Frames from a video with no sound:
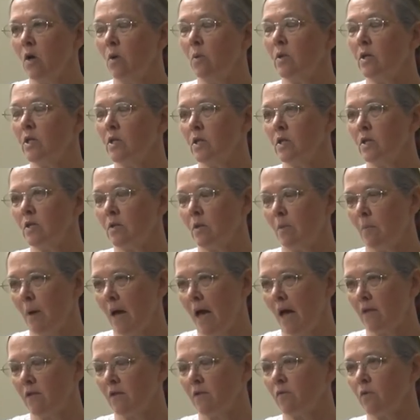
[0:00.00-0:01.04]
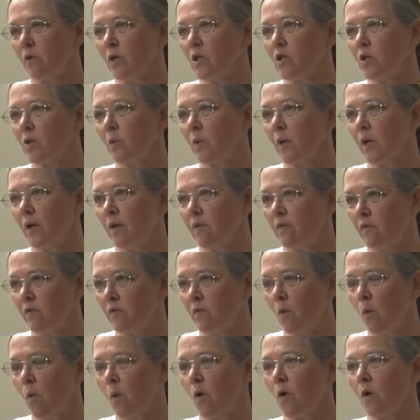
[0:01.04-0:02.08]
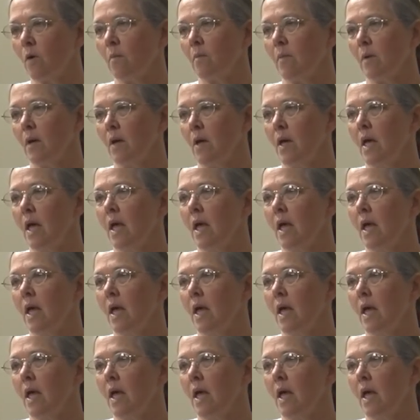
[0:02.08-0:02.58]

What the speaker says: which is the path of ritual and form,